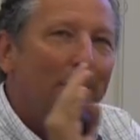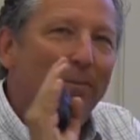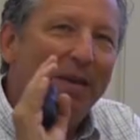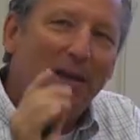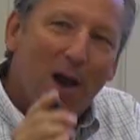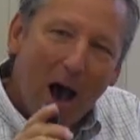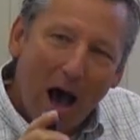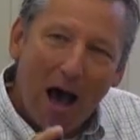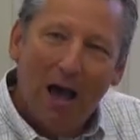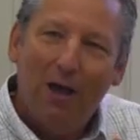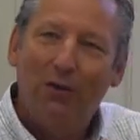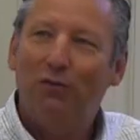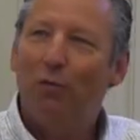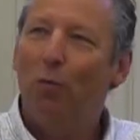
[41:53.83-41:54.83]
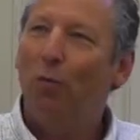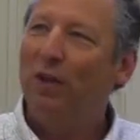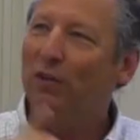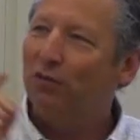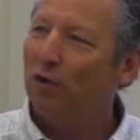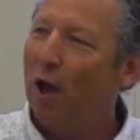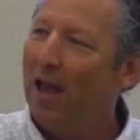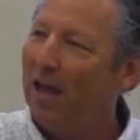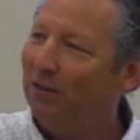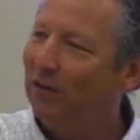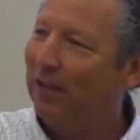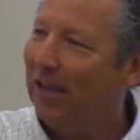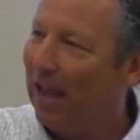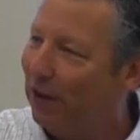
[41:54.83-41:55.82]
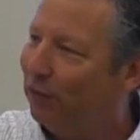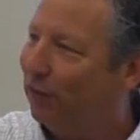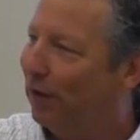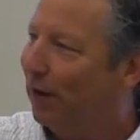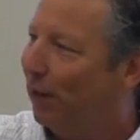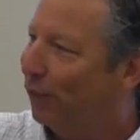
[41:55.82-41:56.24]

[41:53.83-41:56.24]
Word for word: Because we saw education